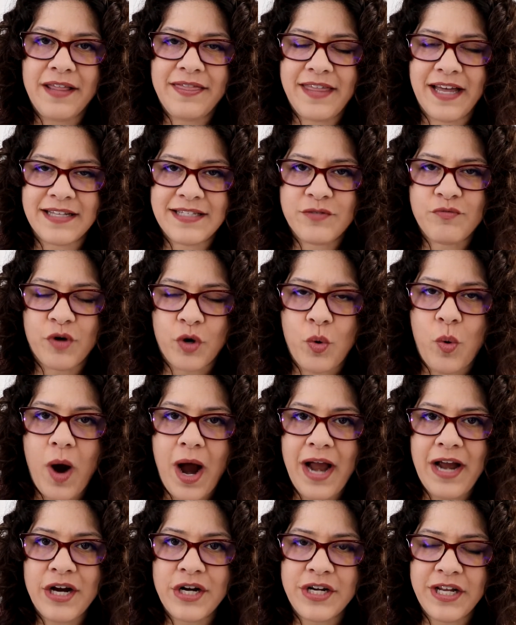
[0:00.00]
that's
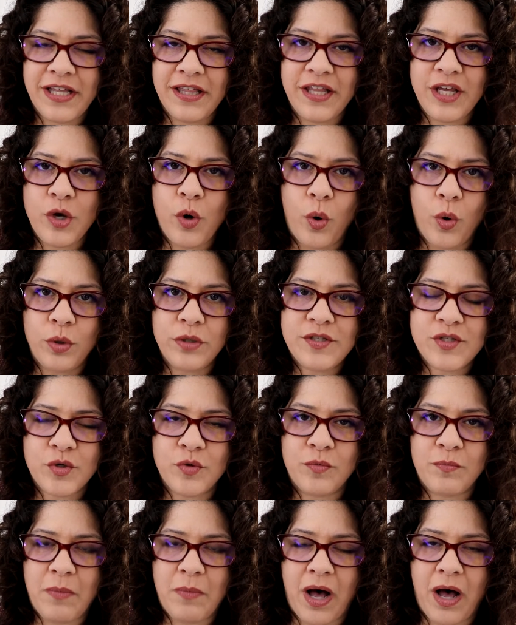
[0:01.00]
required in the old
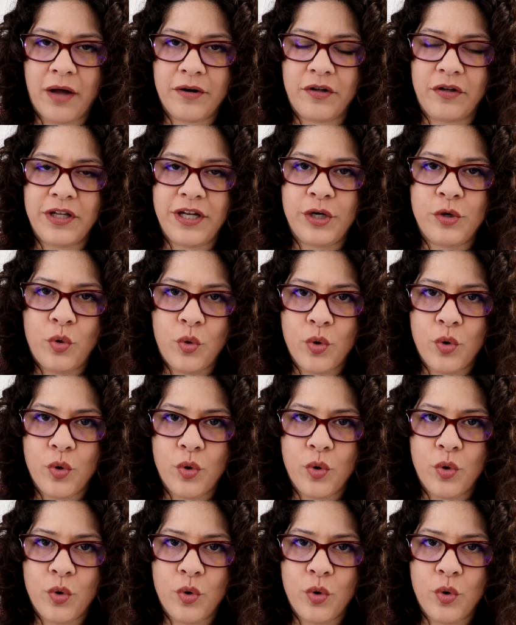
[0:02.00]
school model in